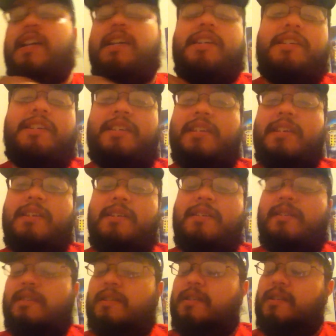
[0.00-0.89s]
didn't see
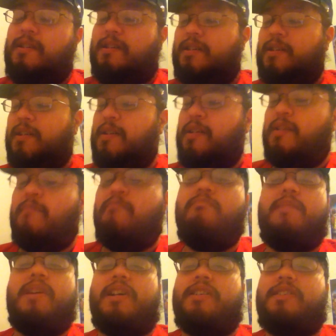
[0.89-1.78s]

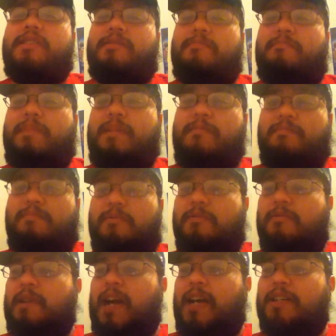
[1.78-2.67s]
much.
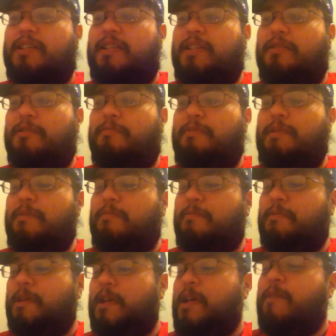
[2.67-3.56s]
There's people,
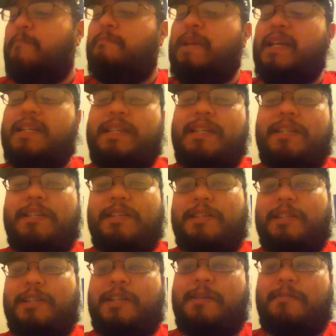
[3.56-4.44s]
basically
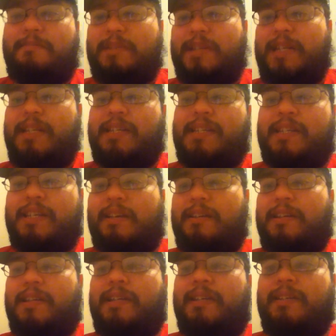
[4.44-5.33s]
just the company
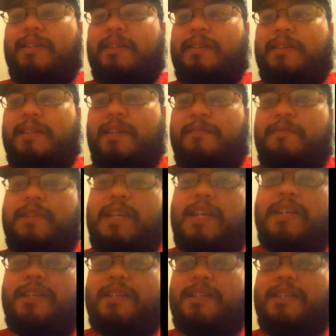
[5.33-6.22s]
selling the
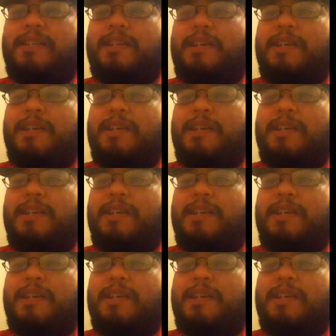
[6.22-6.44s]
invitations,